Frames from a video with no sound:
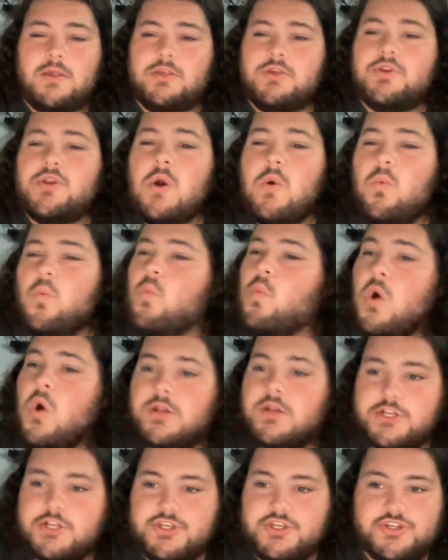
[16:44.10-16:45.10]
You don't
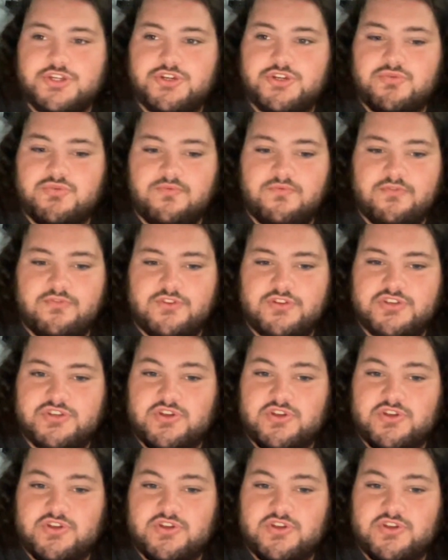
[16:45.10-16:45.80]
want to just shoot for the